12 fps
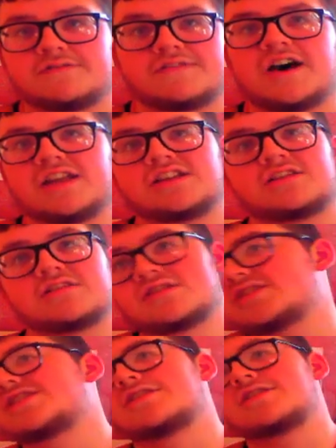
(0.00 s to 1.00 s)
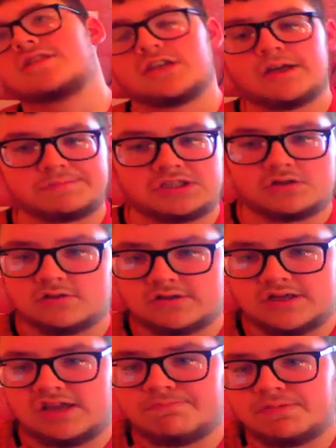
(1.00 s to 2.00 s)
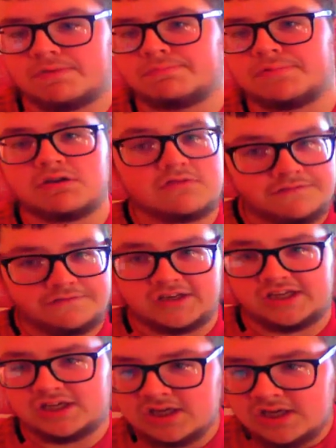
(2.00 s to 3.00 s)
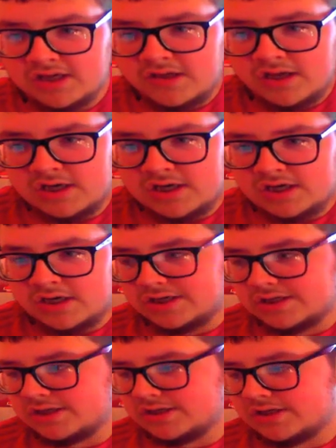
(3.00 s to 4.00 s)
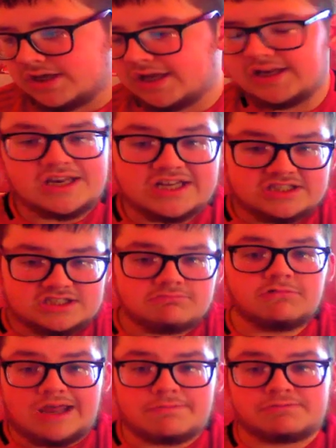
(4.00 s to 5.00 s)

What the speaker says: and Vardy just lobbed the goalkeeper beautifully. And that's what